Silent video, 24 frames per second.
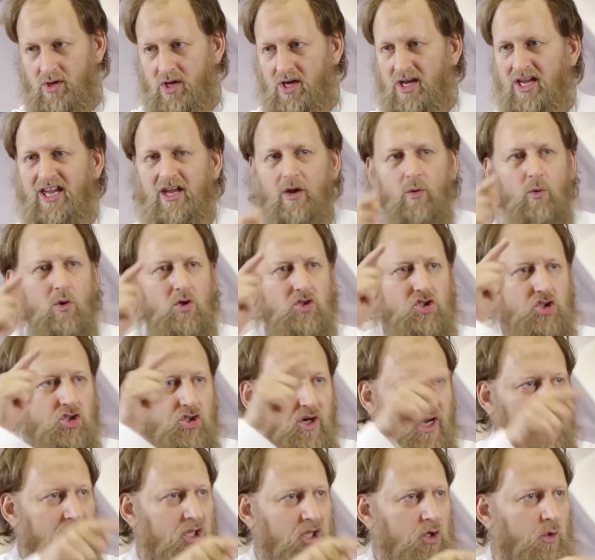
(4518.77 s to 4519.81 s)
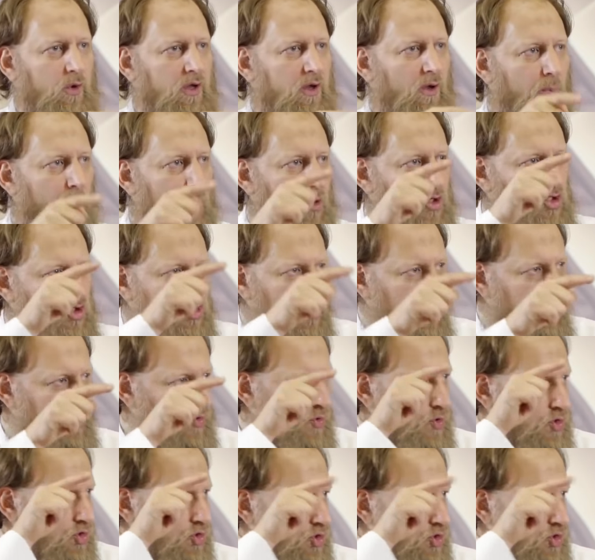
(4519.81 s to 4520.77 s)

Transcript: He will train you. He will put you through